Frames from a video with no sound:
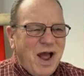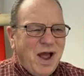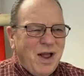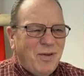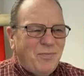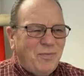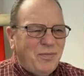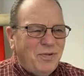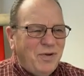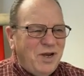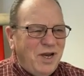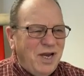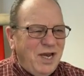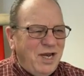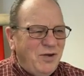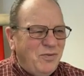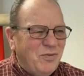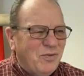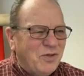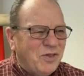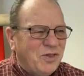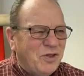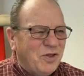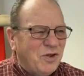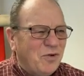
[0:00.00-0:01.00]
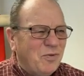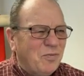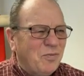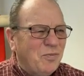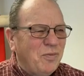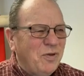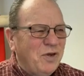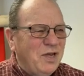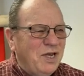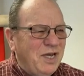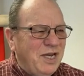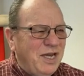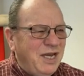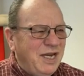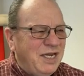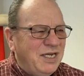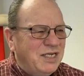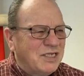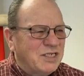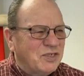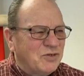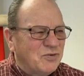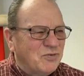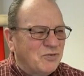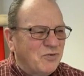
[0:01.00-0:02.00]
I plead with you,
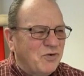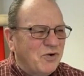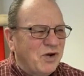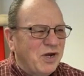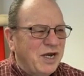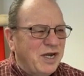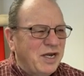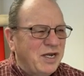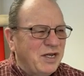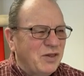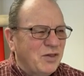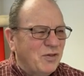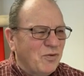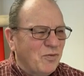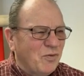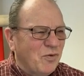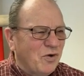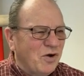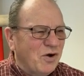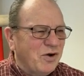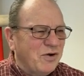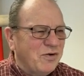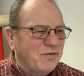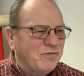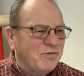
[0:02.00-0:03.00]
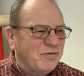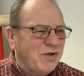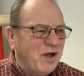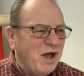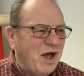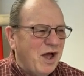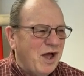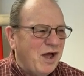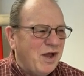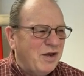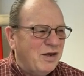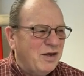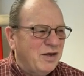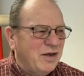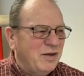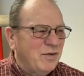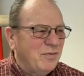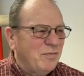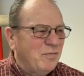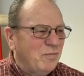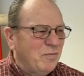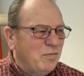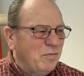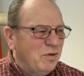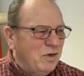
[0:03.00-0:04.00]
please read the Word of God.
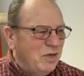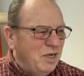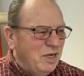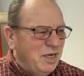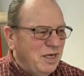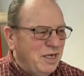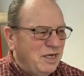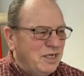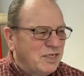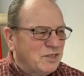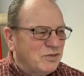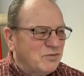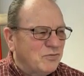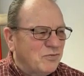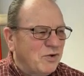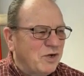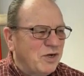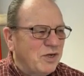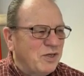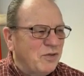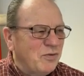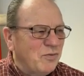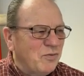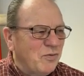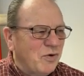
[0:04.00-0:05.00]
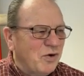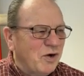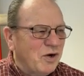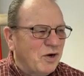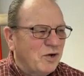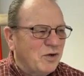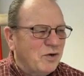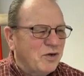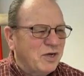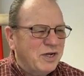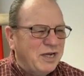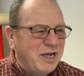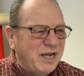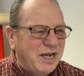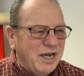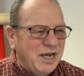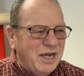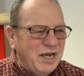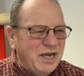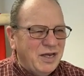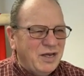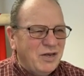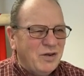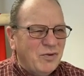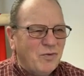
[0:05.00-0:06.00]
Please read the Word.
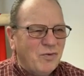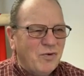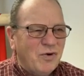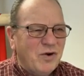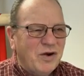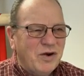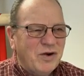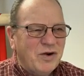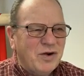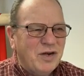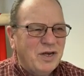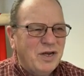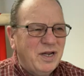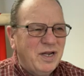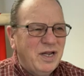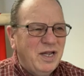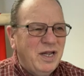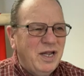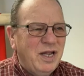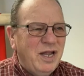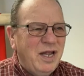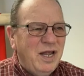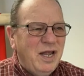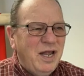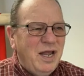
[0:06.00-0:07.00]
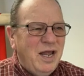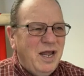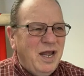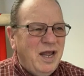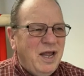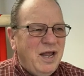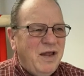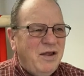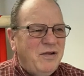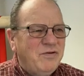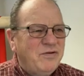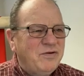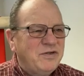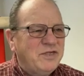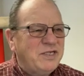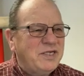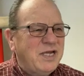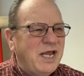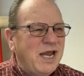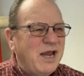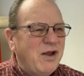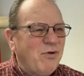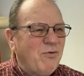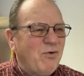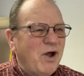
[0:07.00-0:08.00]
Get in the Word. You
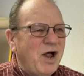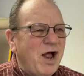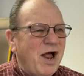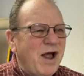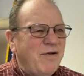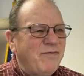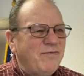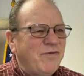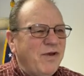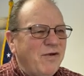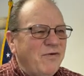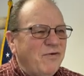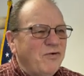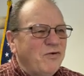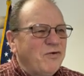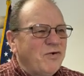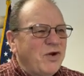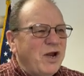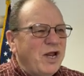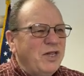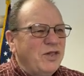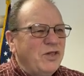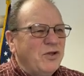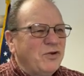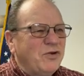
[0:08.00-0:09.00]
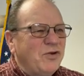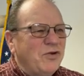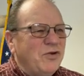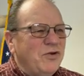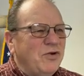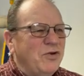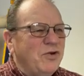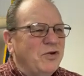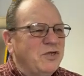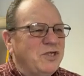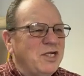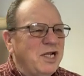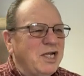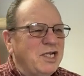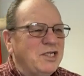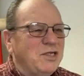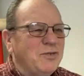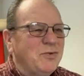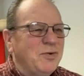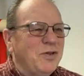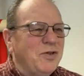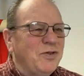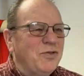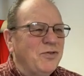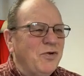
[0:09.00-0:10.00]
say, well, I've never read the New
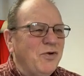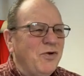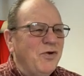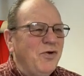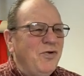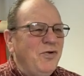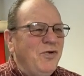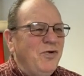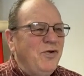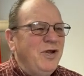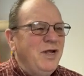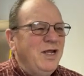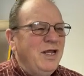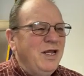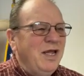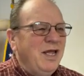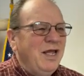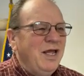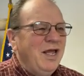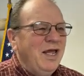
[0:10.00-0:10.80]
Testament through.